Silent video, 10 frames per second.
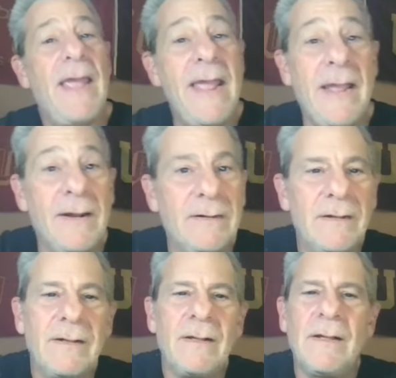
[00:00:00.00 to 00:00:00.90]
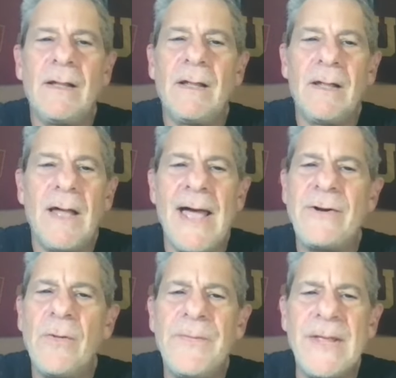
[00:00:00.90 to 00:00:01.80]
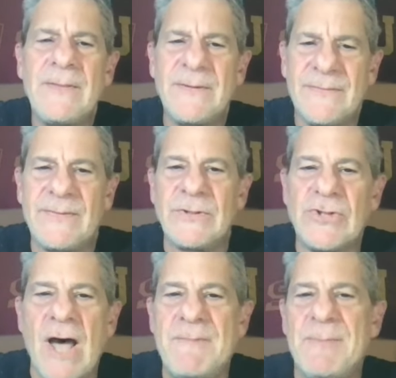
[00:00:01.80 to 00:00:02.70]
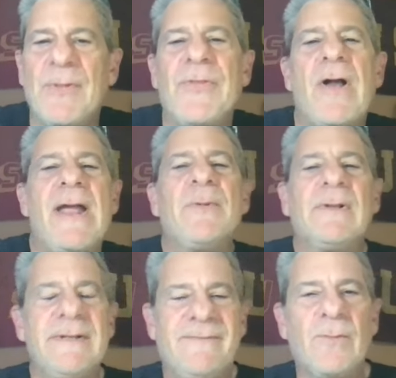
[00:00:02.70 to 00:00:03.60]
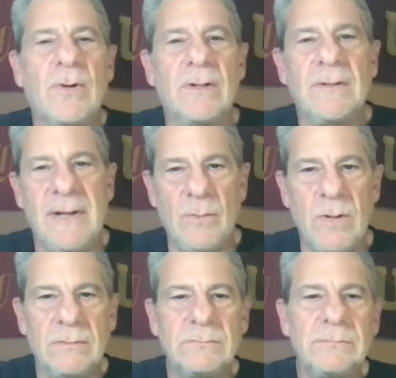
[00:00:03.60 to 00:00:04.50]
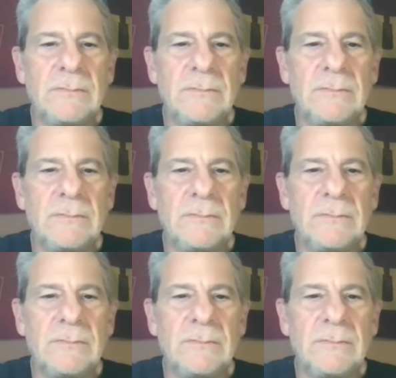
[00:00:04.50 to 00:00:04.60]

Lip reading: And I don't think this is the job people thought I would leave for, end quote.